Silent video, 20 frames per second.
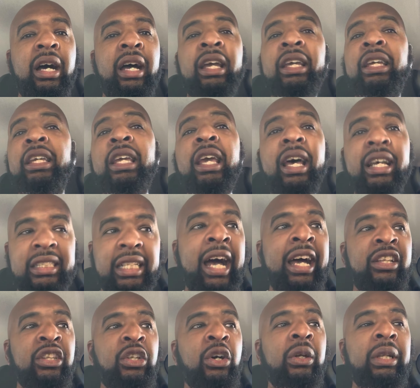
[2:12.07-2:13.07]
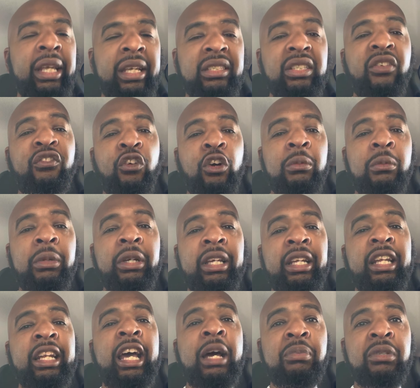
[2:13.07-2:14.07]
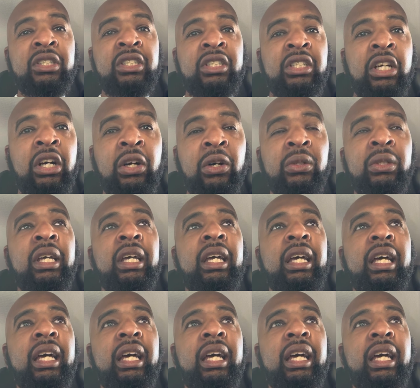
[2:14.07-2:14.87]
Yes, I know that he's a former Indianapolis Colt.